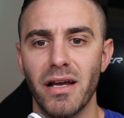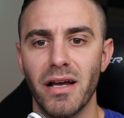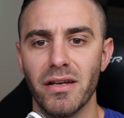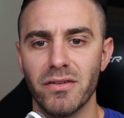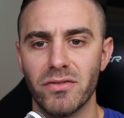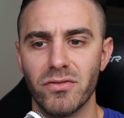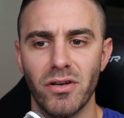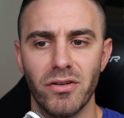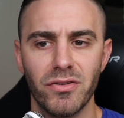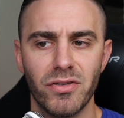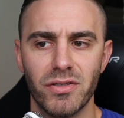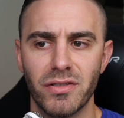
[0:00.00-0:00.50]
Uh,
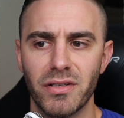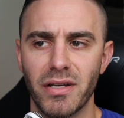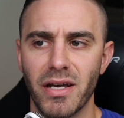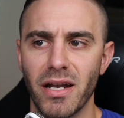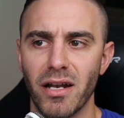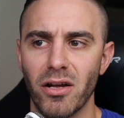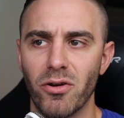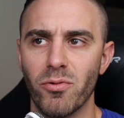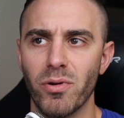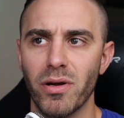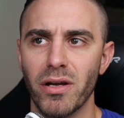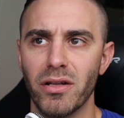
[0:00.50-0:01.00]
so I'll just
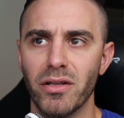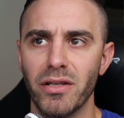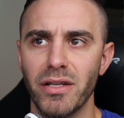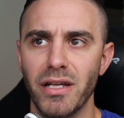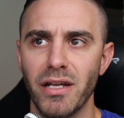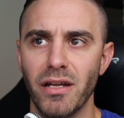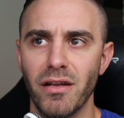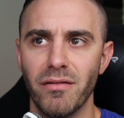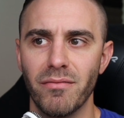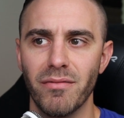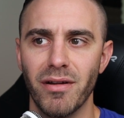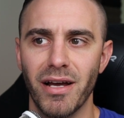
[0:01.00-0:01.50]
kind of
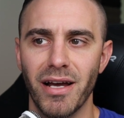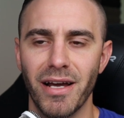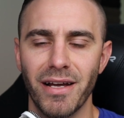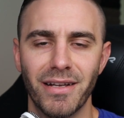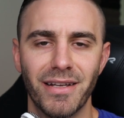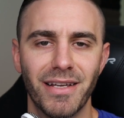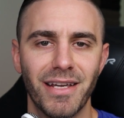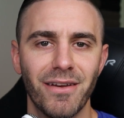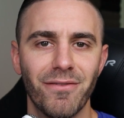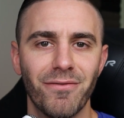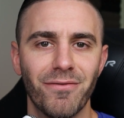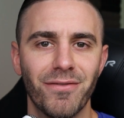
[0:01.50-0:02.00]
quickly uh,
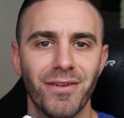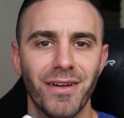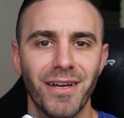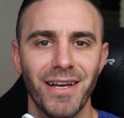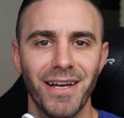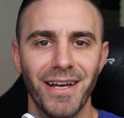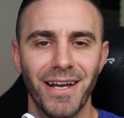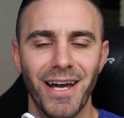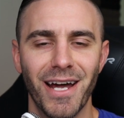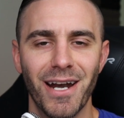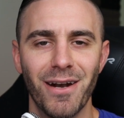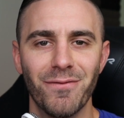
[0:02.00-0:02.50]
give
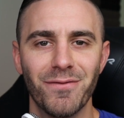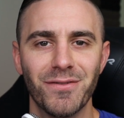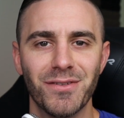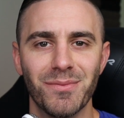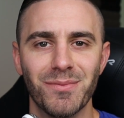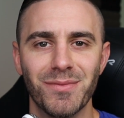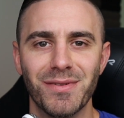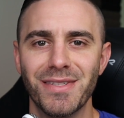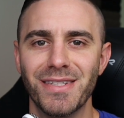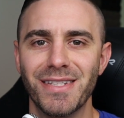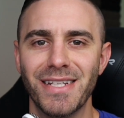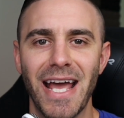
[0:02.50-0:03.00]
kind of
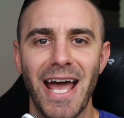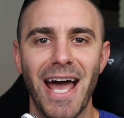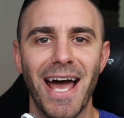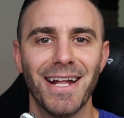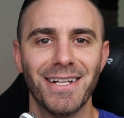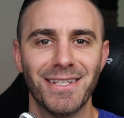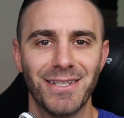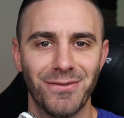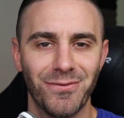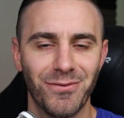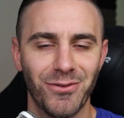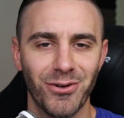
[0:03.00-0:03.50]
some
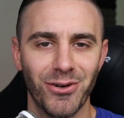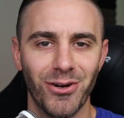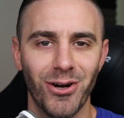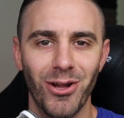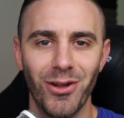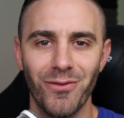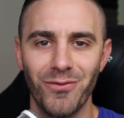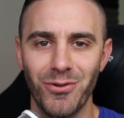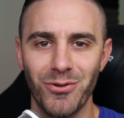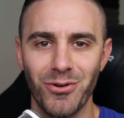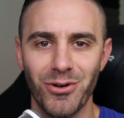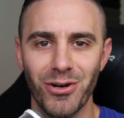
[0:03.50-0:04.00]
stats for
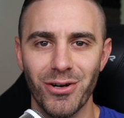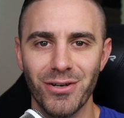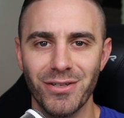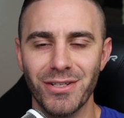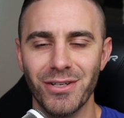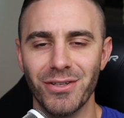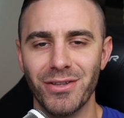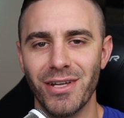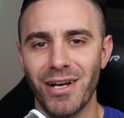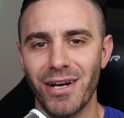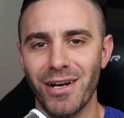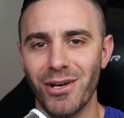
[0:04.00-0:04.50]
all of you nerds
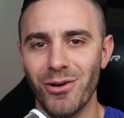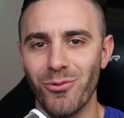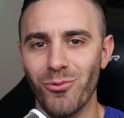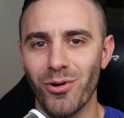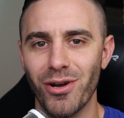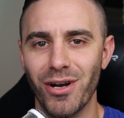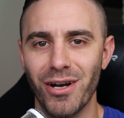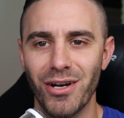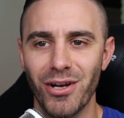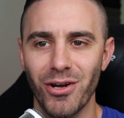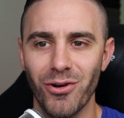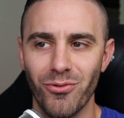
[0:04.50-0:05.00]
out there who
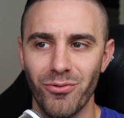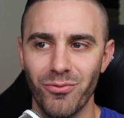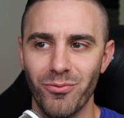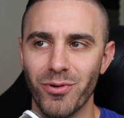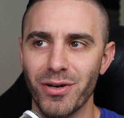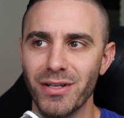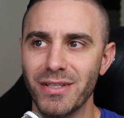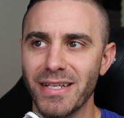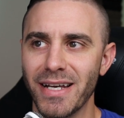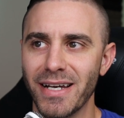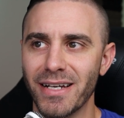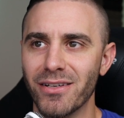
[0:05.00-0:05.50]
want to know
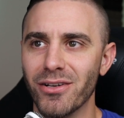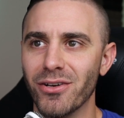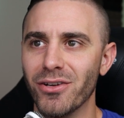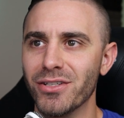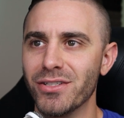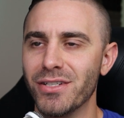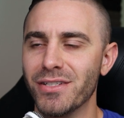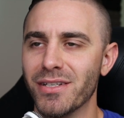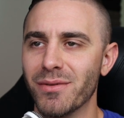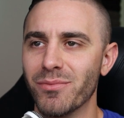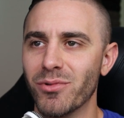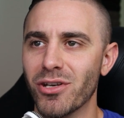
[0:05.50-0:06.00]
what
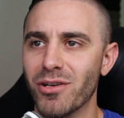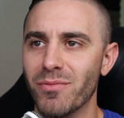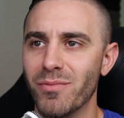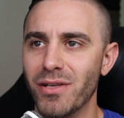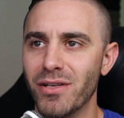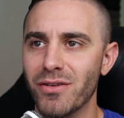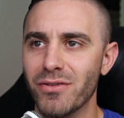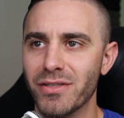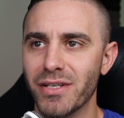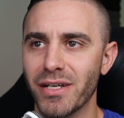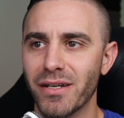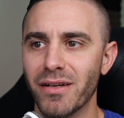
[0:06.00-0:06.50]
technologies I'm going to be
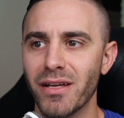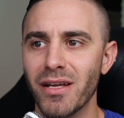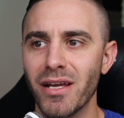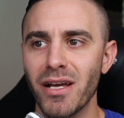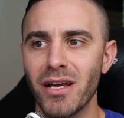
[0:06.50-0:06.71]
using.